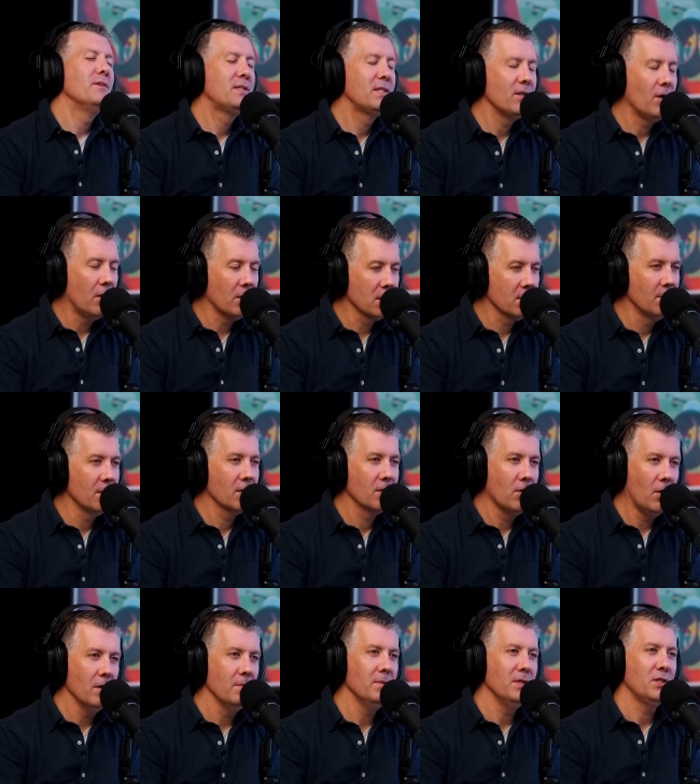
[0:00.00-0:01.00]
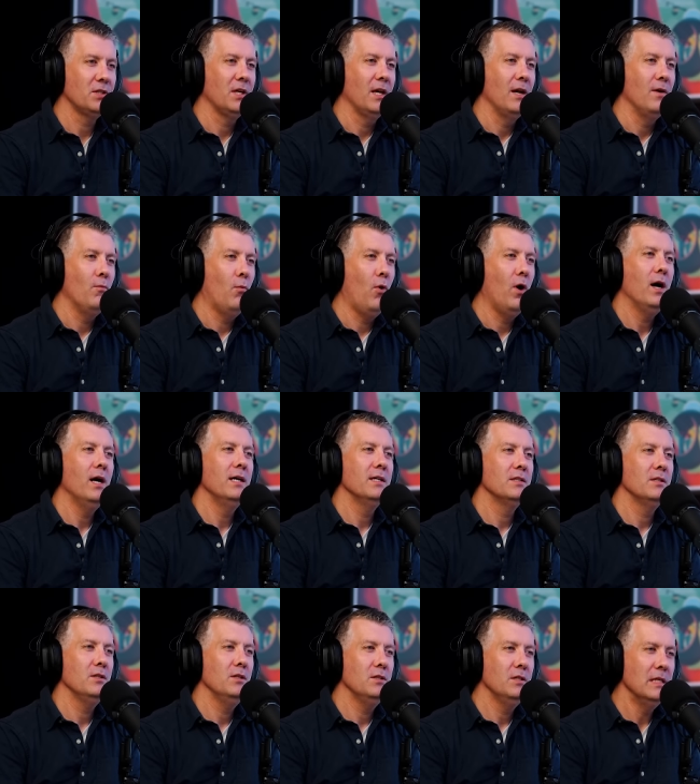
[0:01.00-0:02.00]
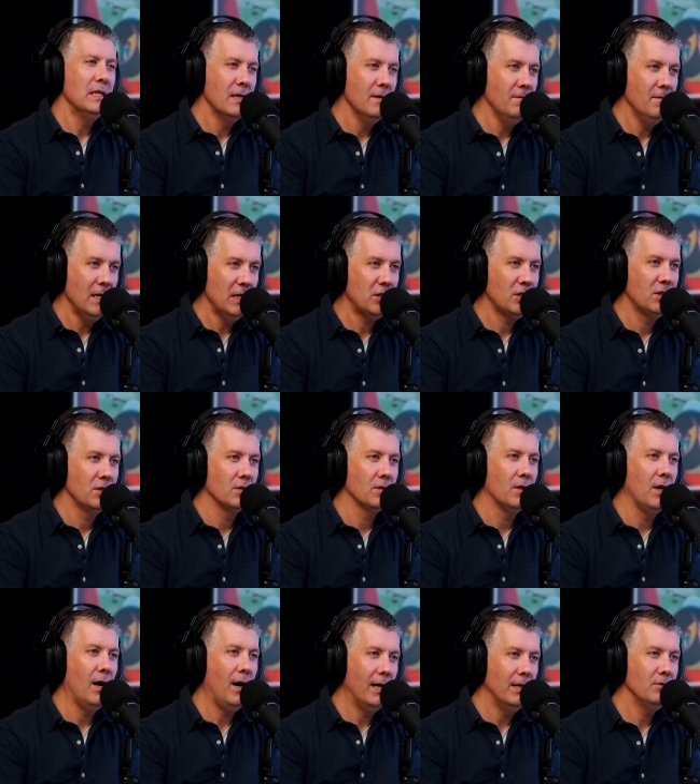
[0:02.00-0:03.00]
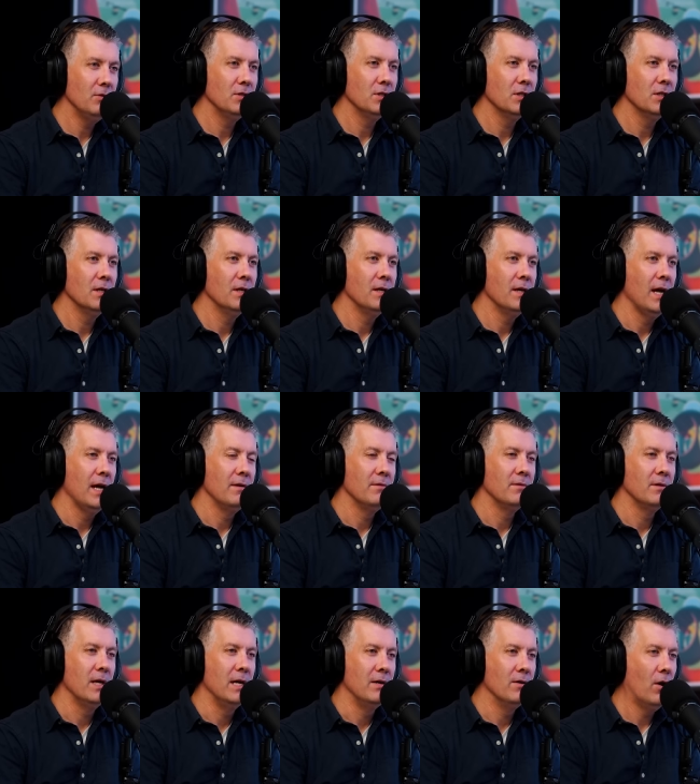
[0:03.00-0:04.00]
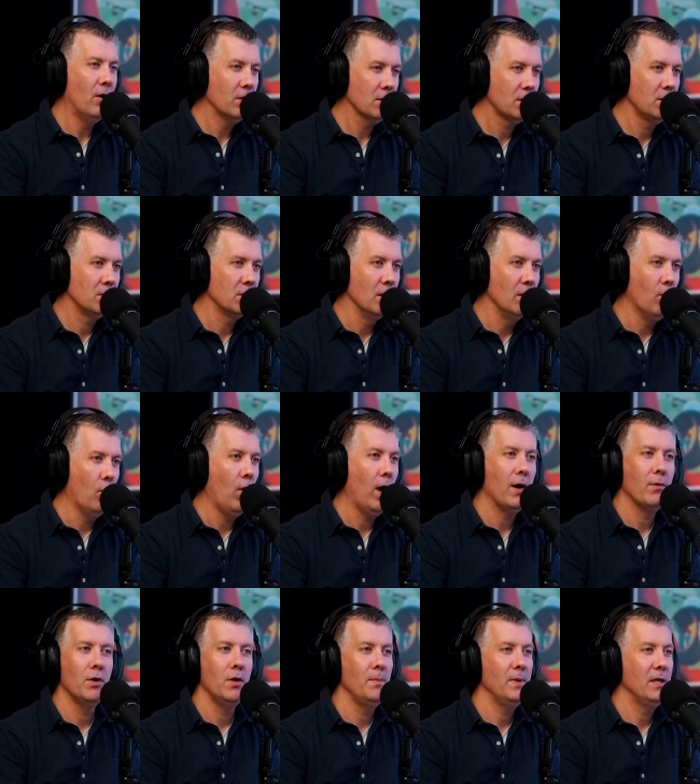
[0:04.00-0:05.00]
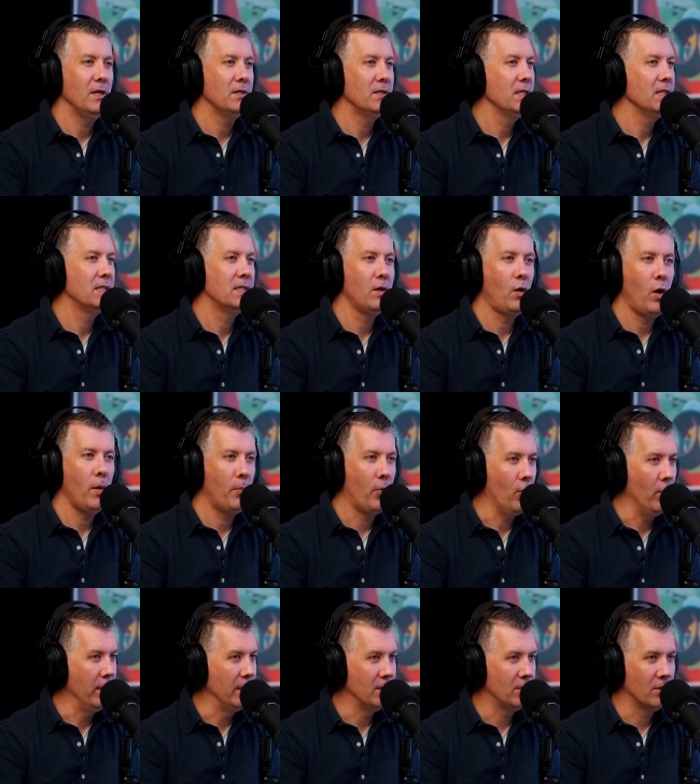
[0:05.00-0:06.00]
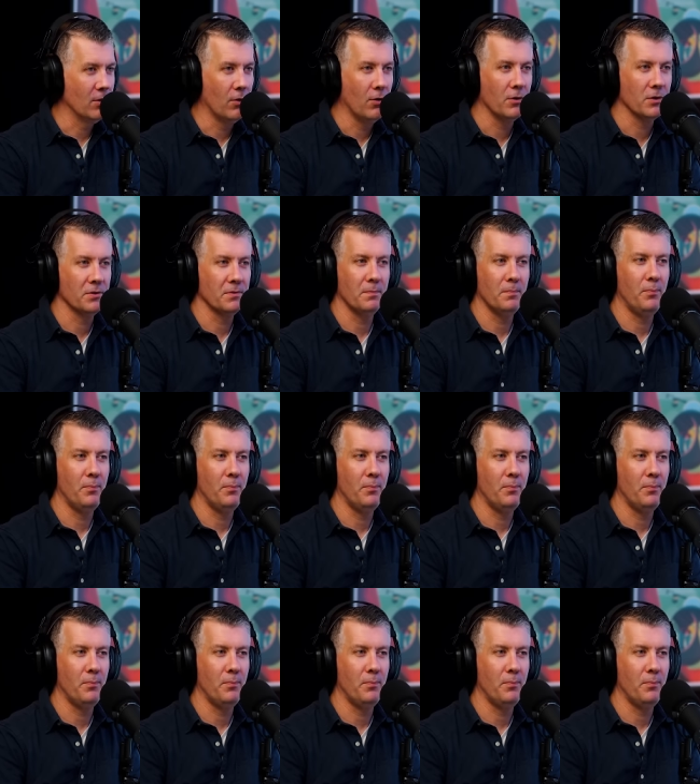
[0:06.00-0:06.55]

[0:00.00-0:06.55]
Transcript: if it's the ultimate god machine, why is it using conventional hydrogen and, and oxygen? Why wouldn't it be using zero point or